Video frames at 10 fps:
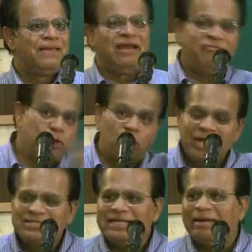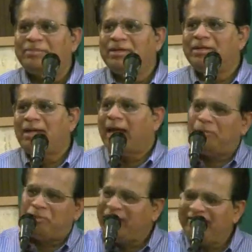And if you don't examine
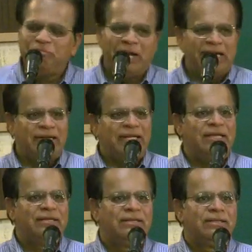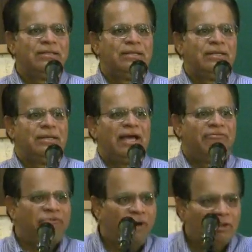and believe blindly
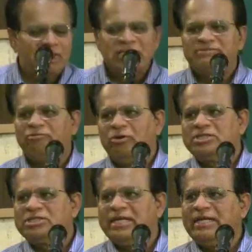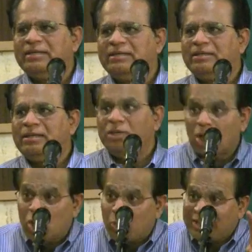and follow things foolishly,
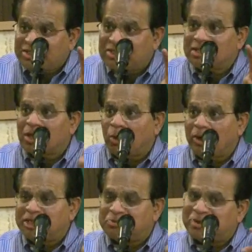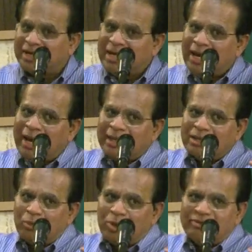you're quenching the Holy Spirit,
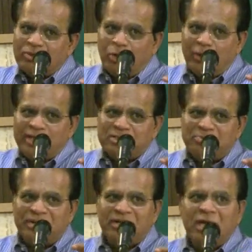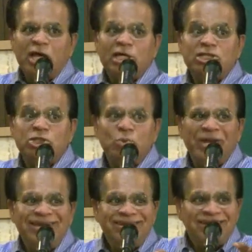and the work of the Holy Spirit
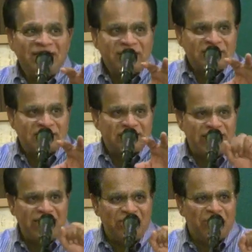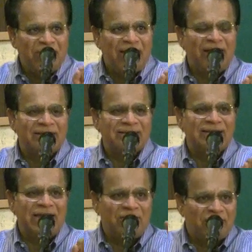dwindles in your
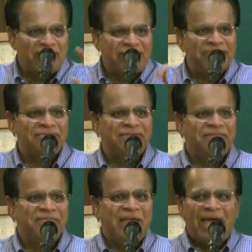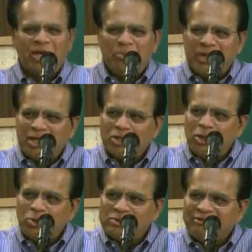heart, in your life. And you begin to
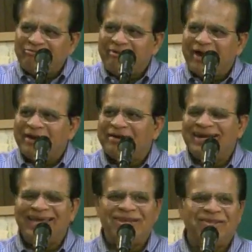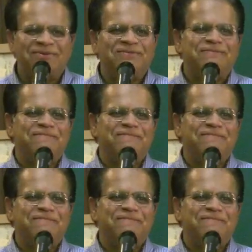lose the fire in you.